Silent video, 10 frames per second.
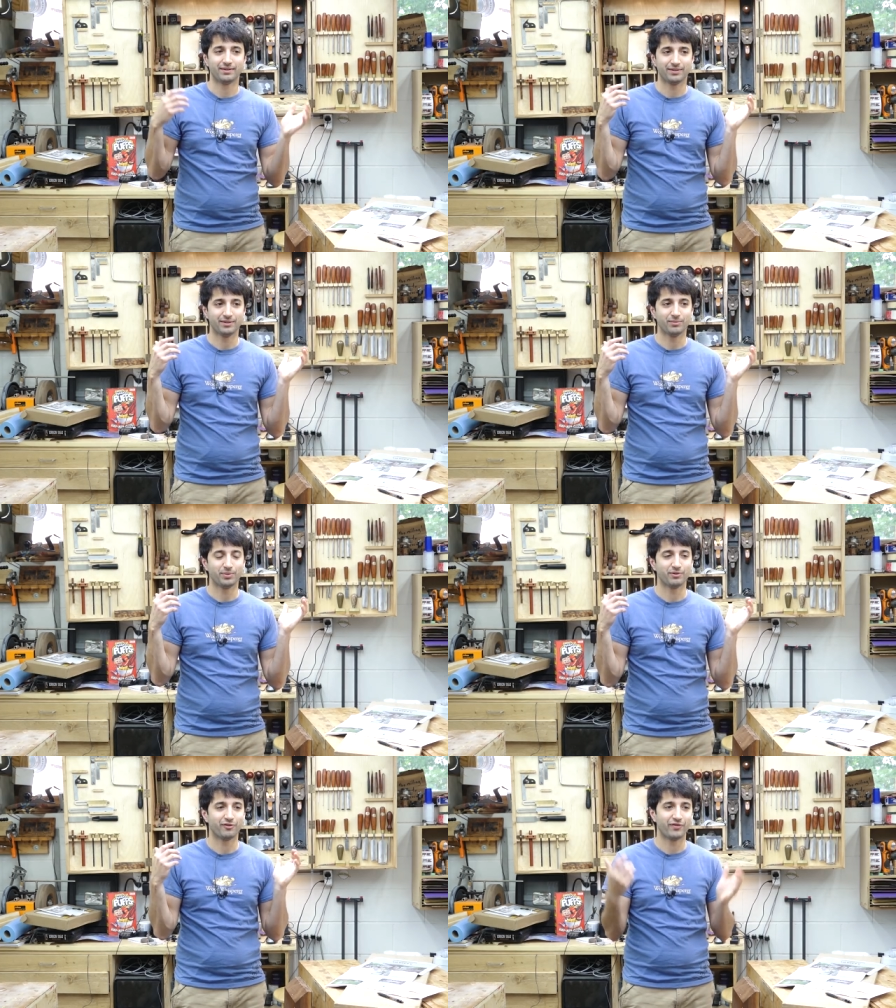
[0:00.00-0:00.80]
you know,
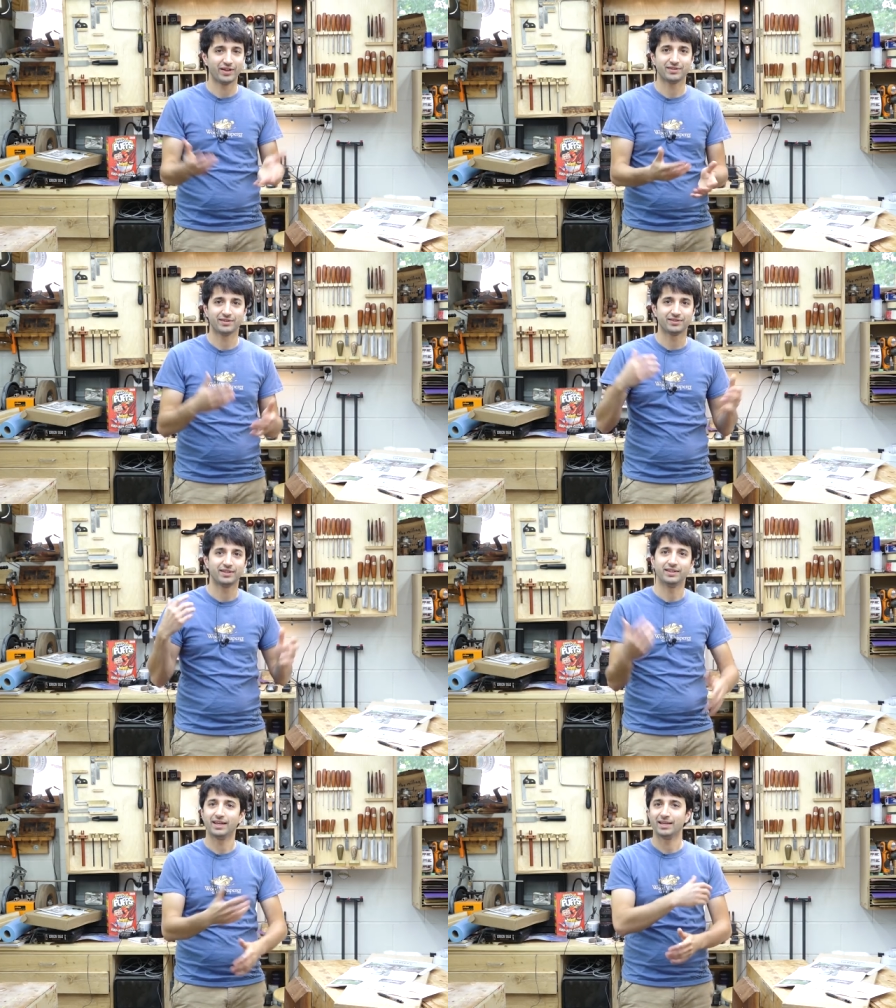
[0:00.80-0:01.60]
put faces
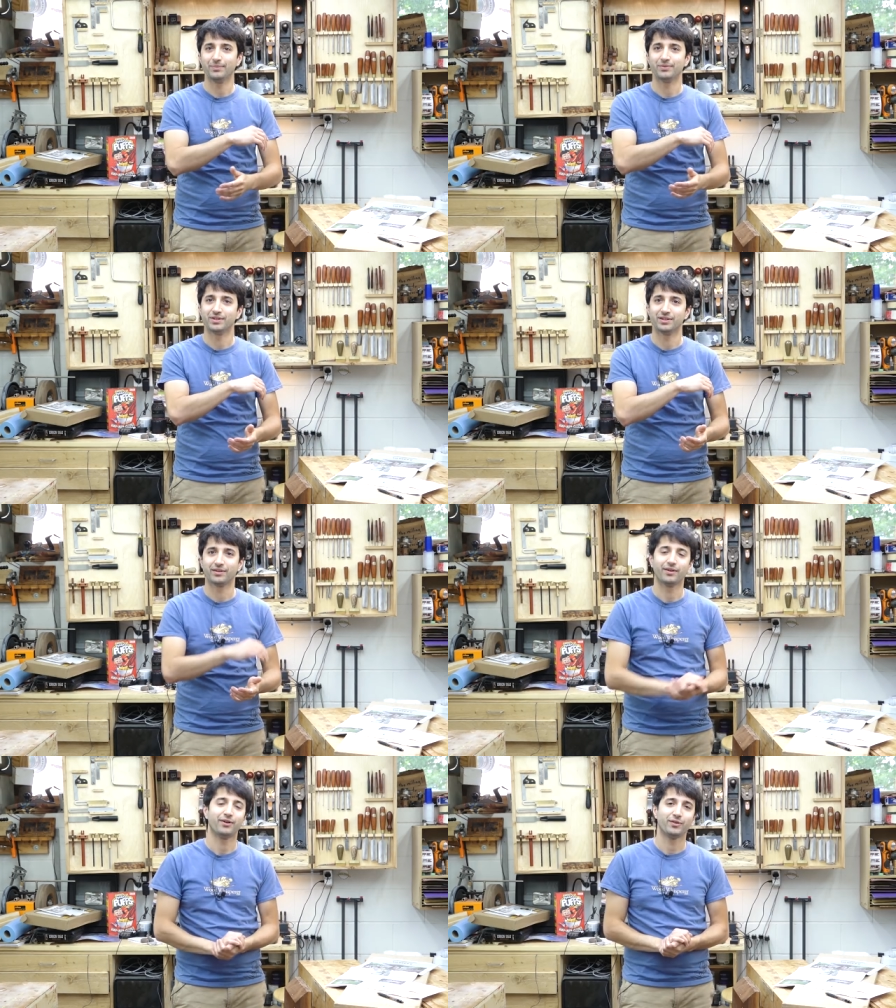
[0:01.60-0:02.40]
to names
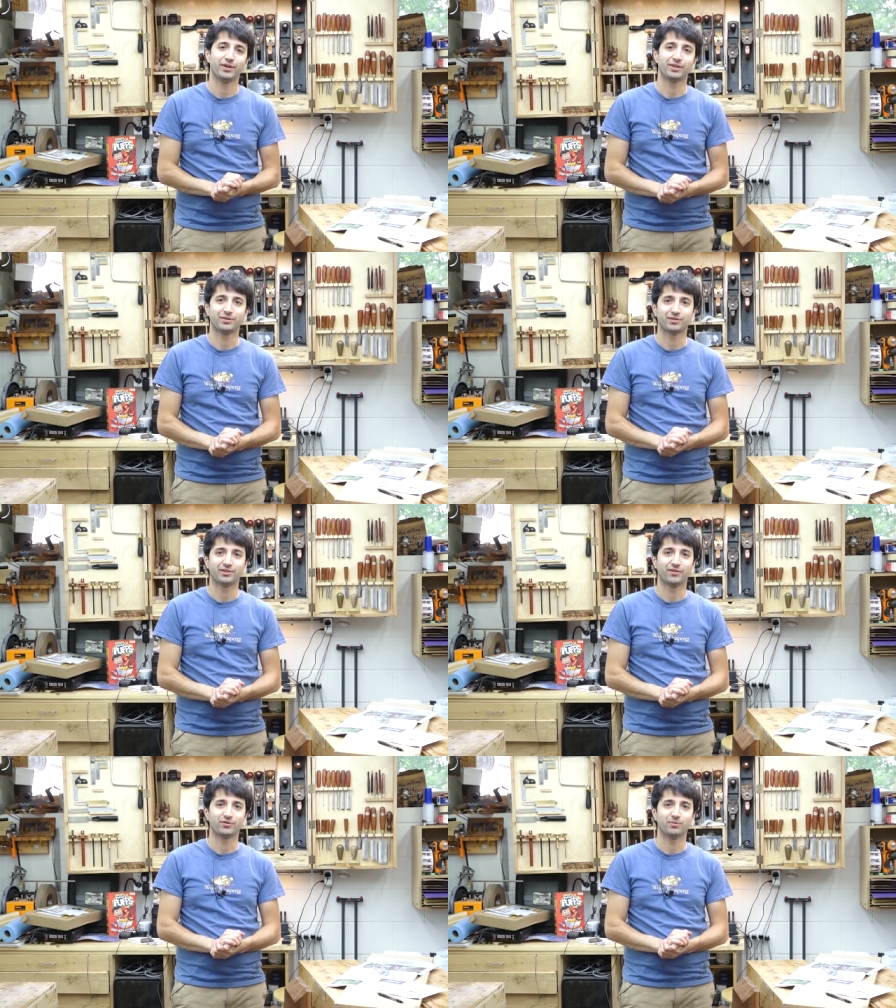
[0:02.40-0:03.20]
and all that good stuff.